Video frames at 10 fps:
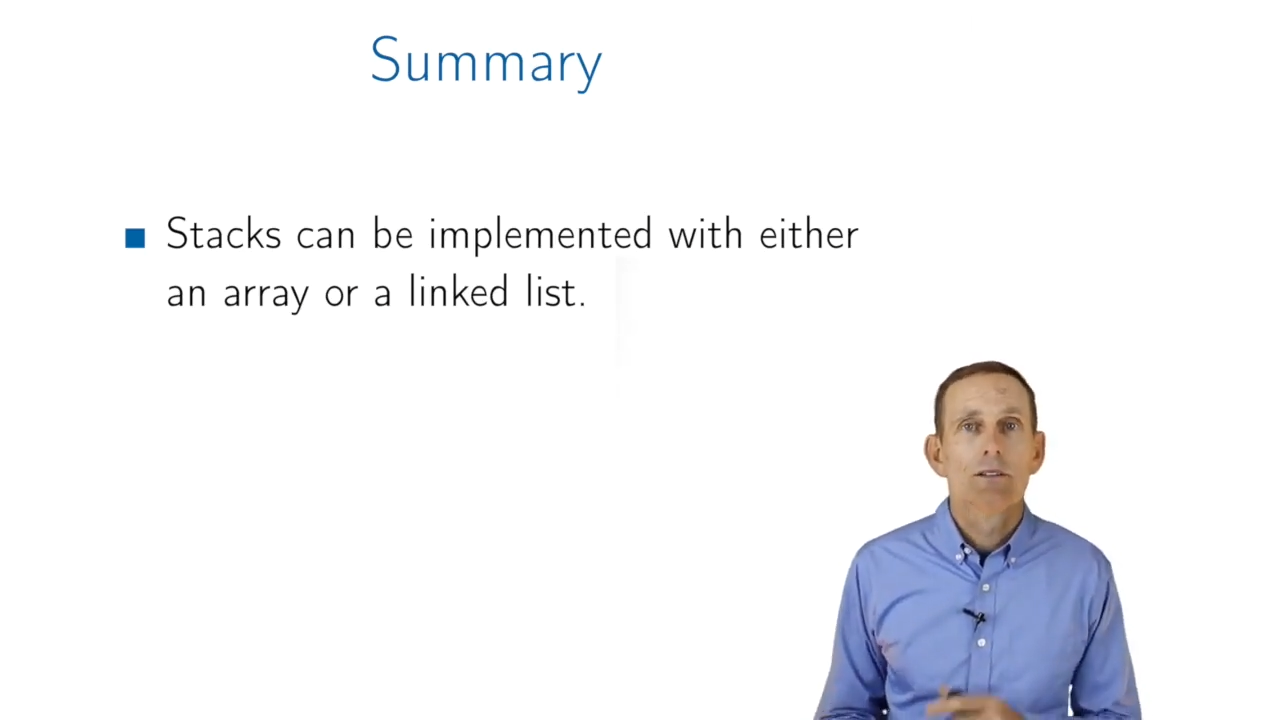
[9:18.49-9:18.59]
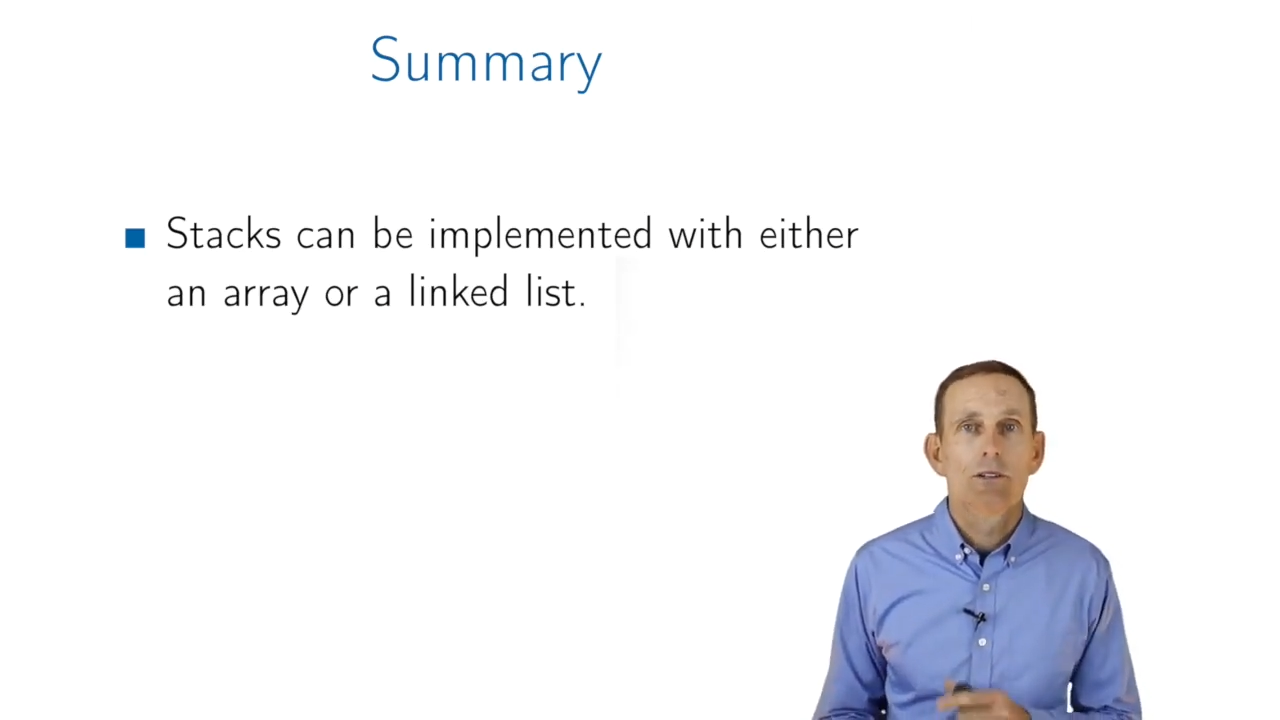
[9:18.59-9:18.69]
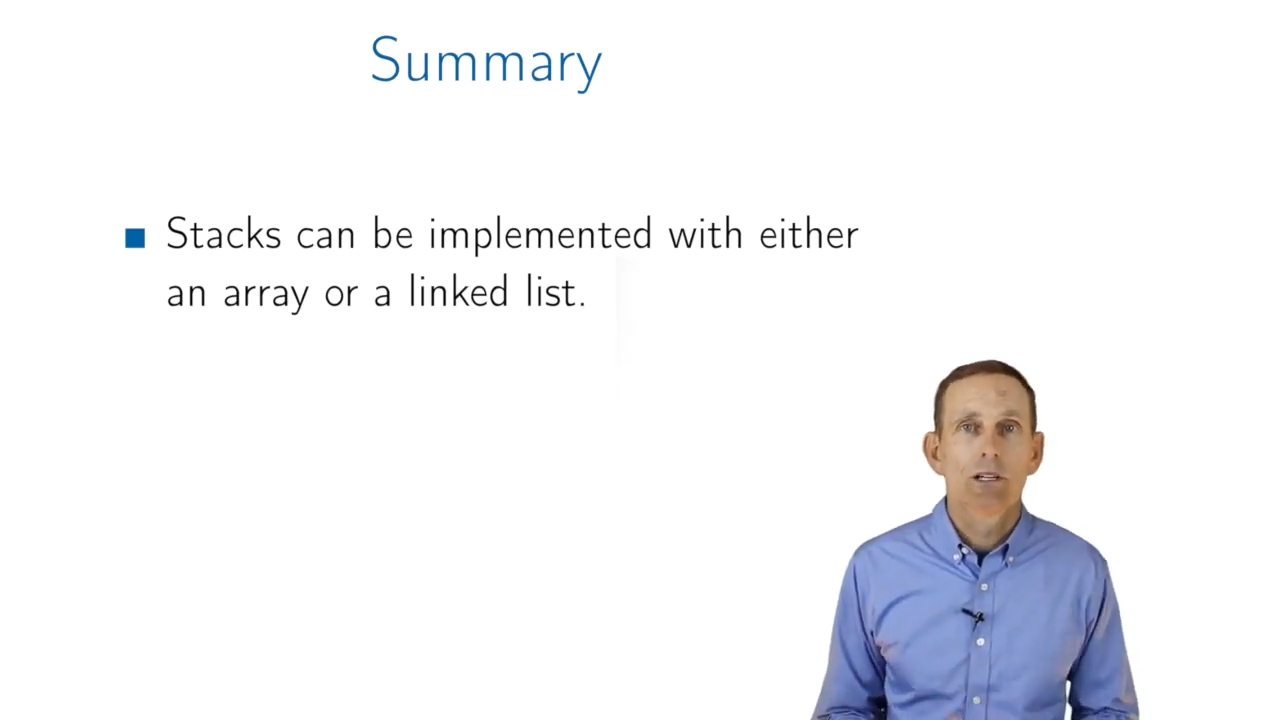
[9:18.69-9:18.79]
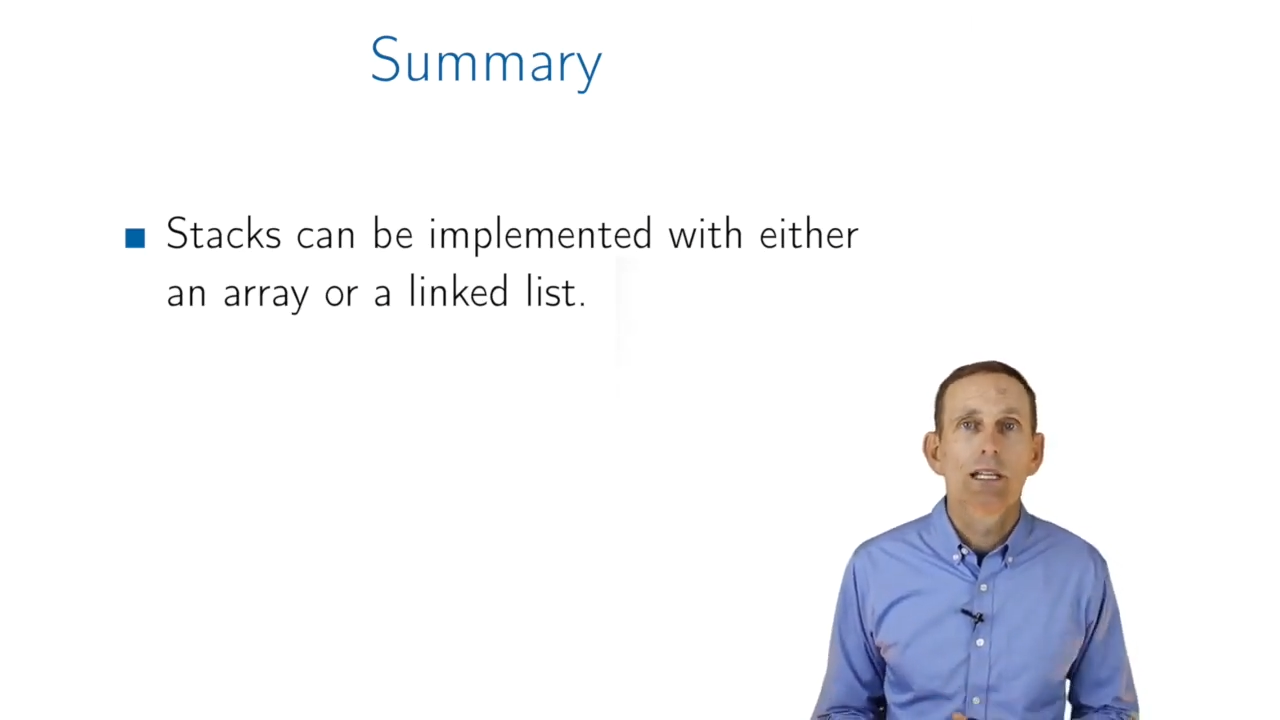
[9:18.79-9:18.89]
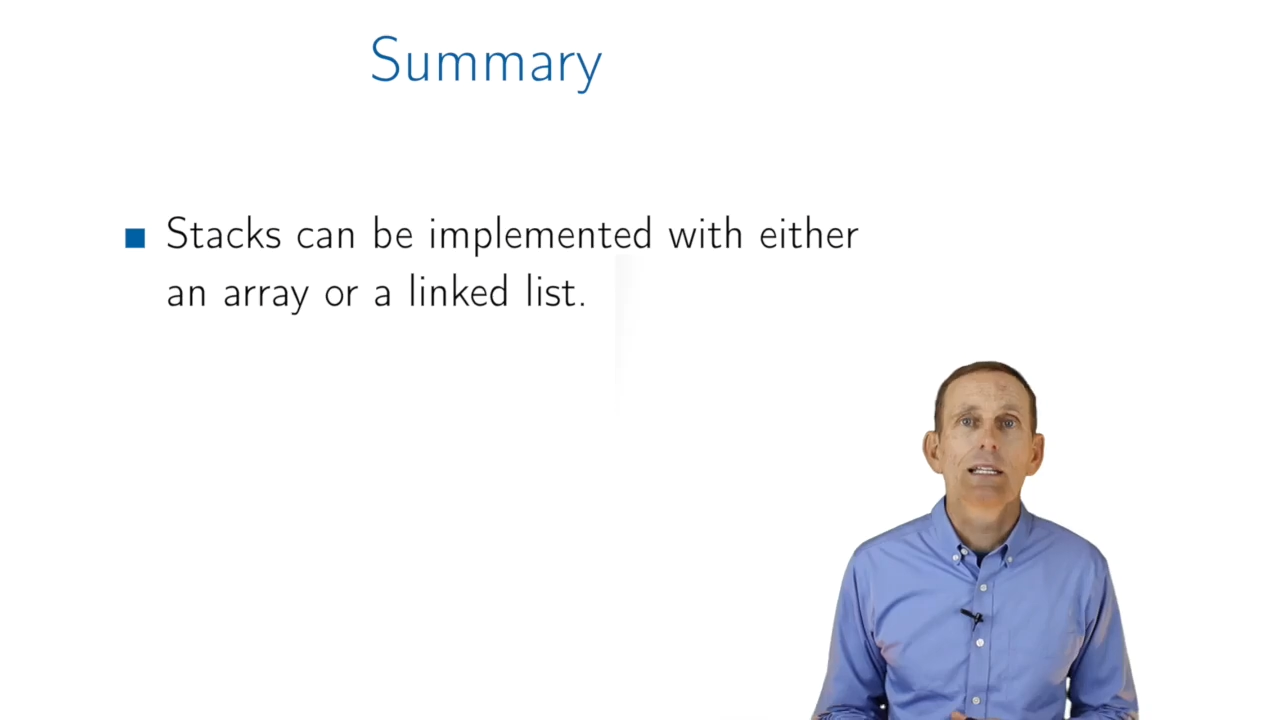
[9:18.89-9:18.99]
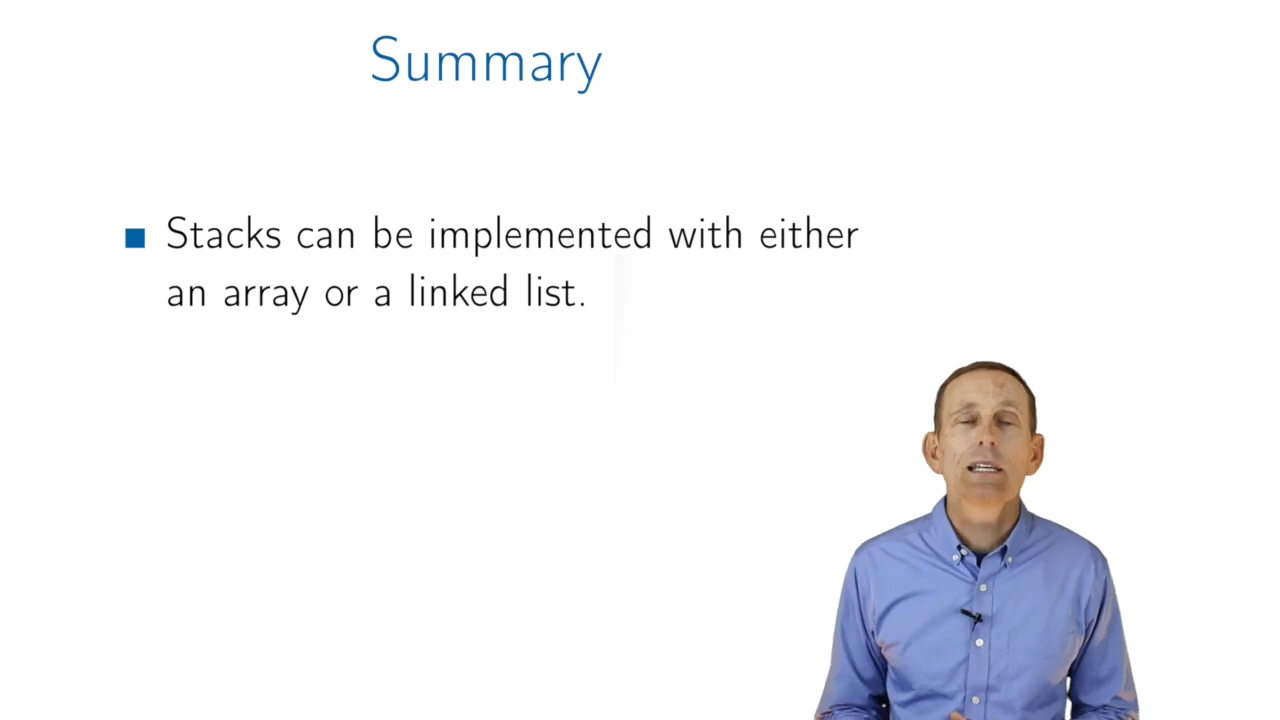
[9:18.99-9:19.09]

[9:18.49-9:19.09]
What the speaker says: or linked